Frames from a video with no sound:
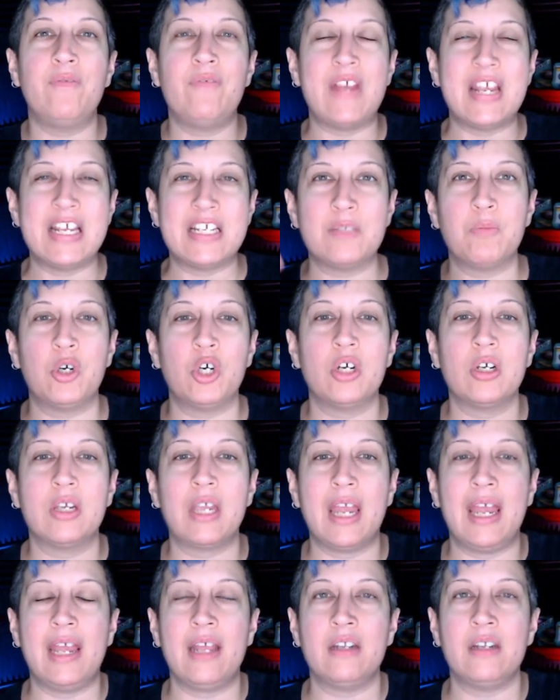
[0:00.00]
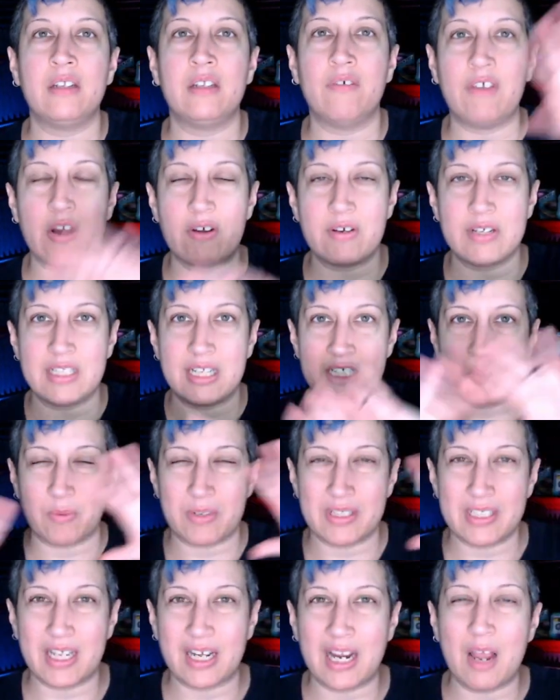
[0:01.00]
the Facebook and the various
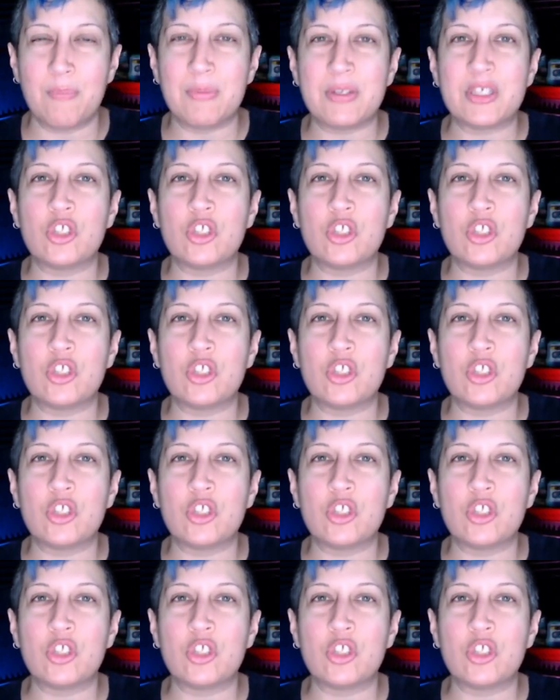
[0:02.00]
things that we're setting